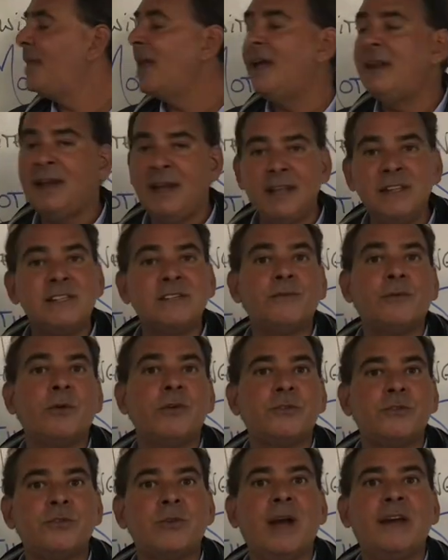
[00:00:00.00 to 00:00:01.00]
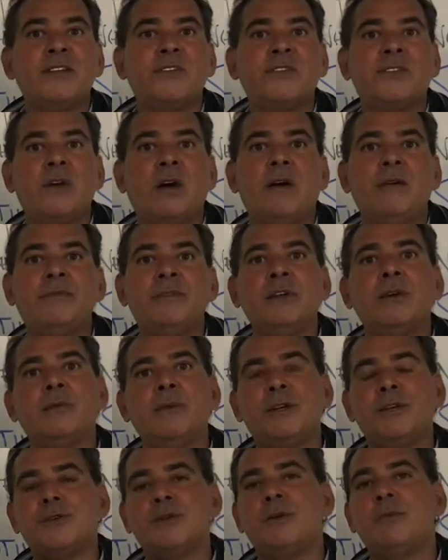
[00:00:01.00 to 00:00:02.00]
and henceforth try to solve the
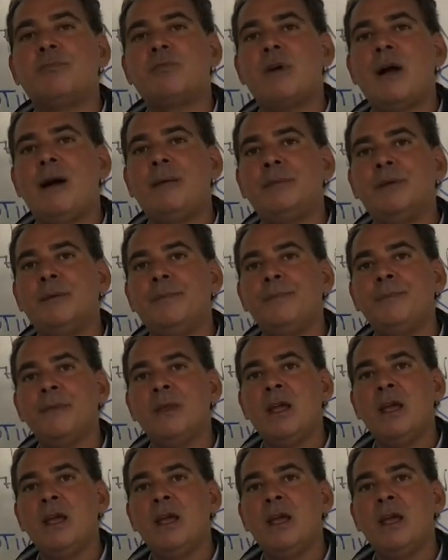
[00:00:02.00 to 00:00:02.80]
original problem.